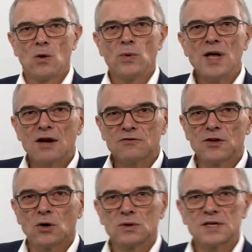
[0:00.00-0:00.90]
we have
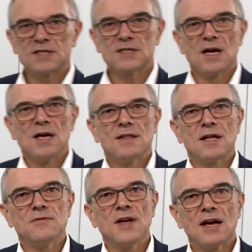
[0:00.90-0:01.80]
noticed
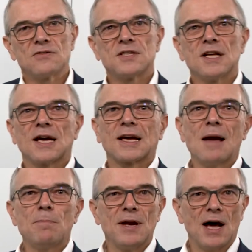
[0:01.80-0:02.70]
that we have still a
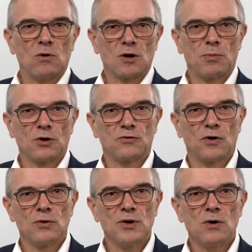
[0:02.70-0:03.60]
gap in our
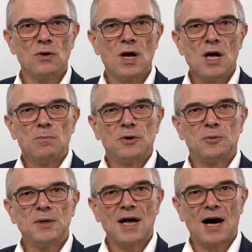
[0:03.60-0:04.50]
portfolio between